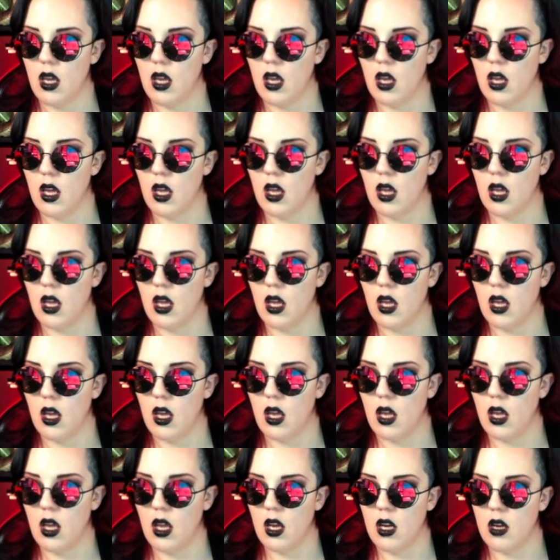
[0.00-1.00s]

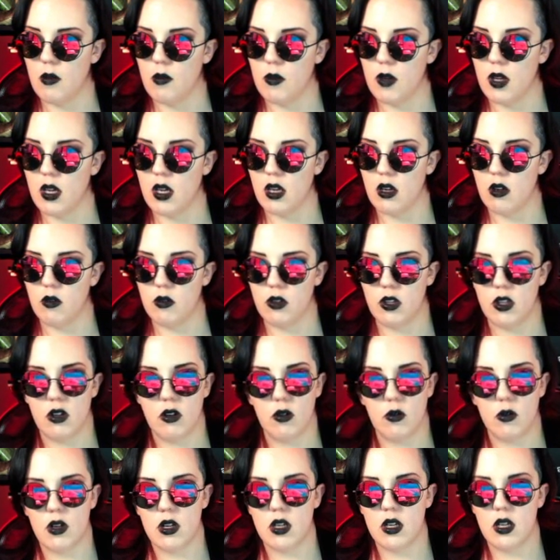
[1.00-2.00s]
And
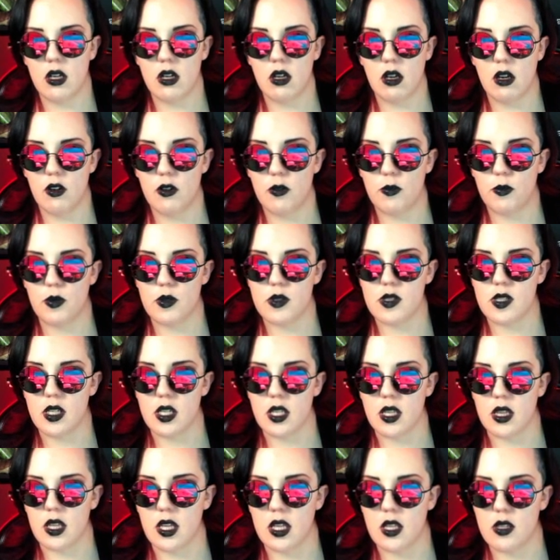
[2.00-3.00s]
you don't want it at
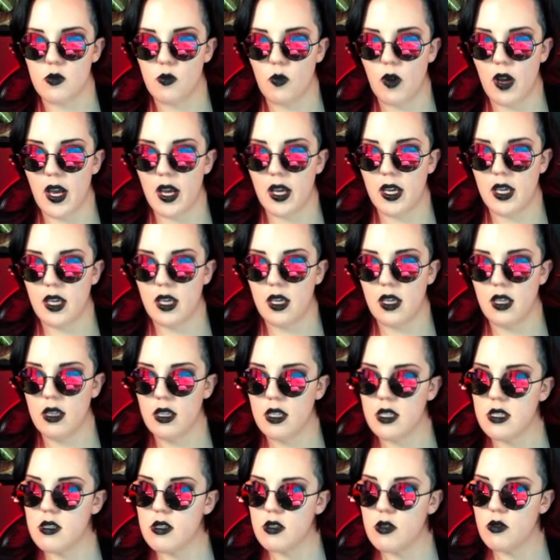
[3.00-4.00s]
100%. That's wacky.
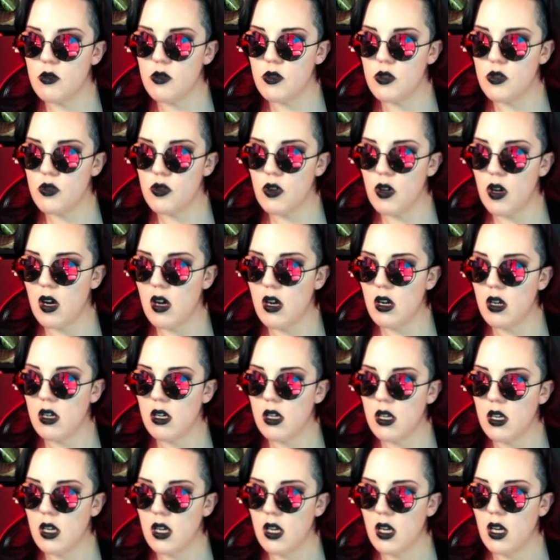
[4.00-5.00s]
That's too
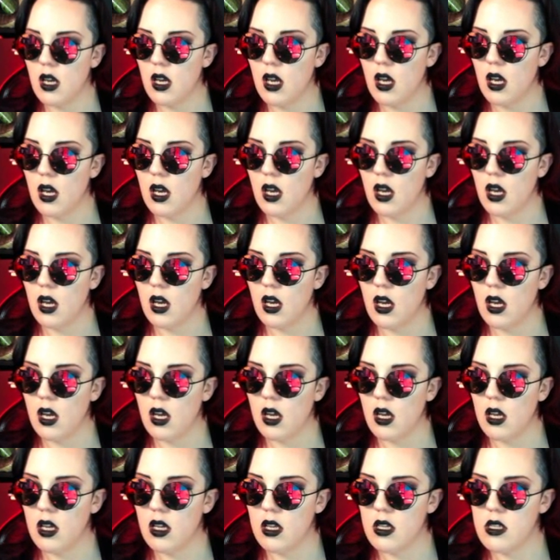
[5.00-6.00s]
strong.
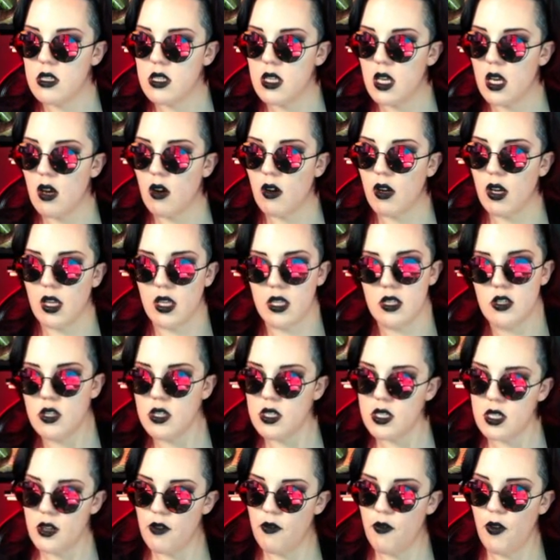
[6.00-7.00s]
Is that, okay,
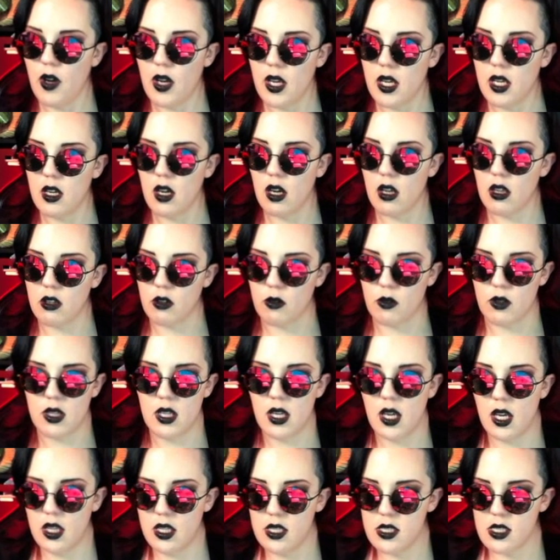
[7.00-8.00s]
it's just that fucking color.
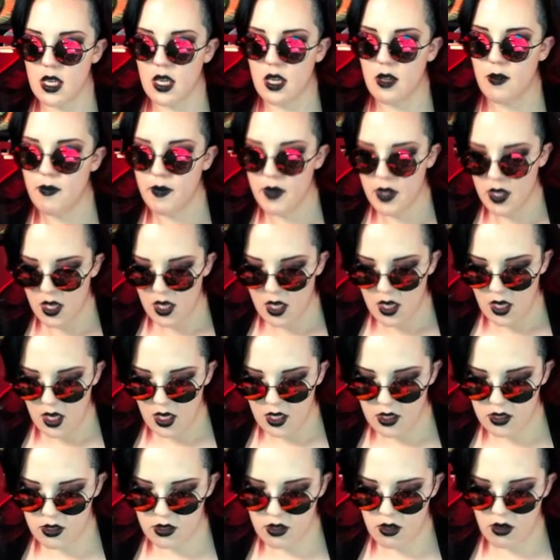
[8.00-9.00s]
What the hell is that?
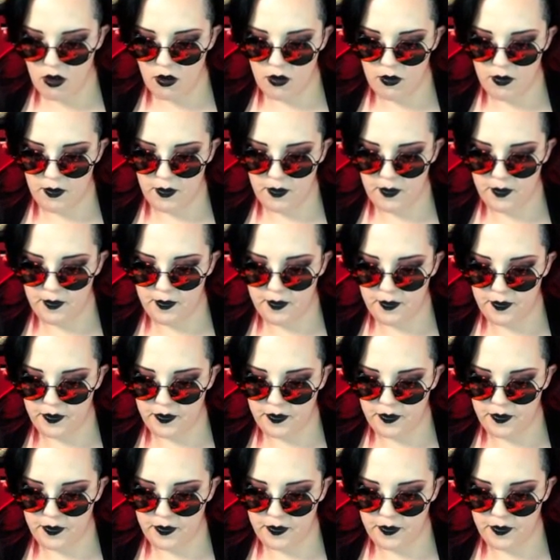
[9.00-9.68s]
So,